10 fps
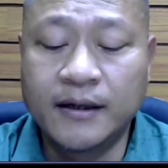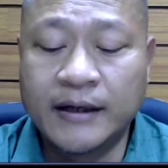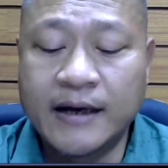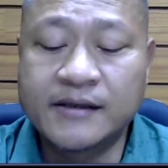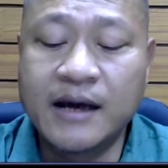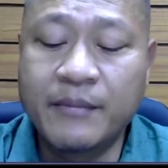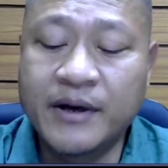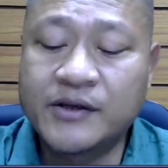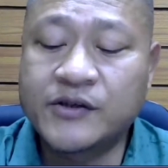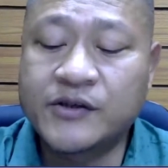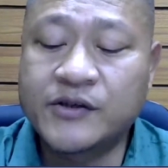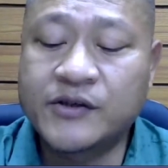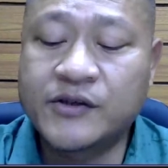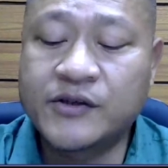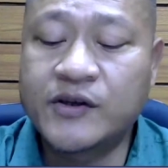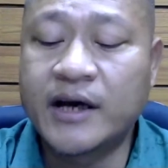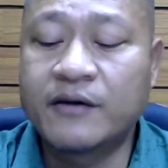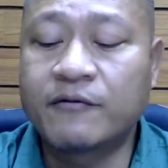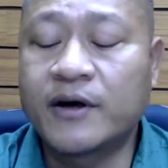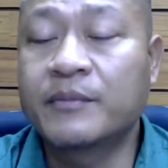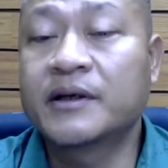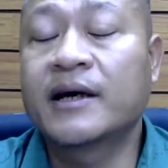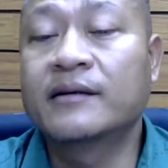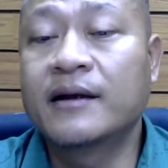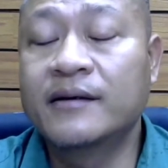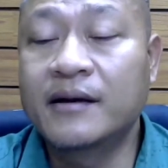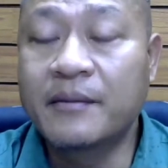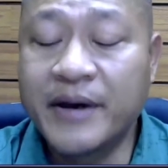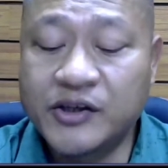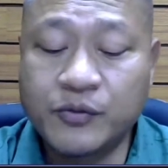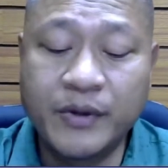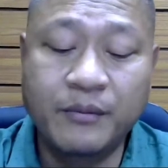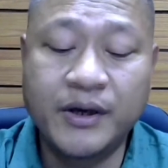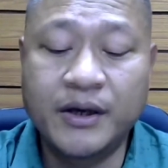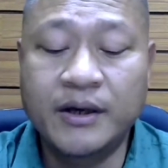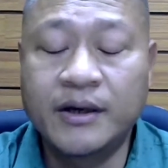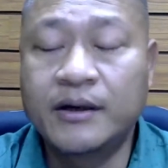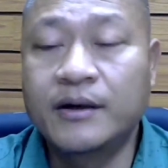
it has damaged the environment, and that the damage may be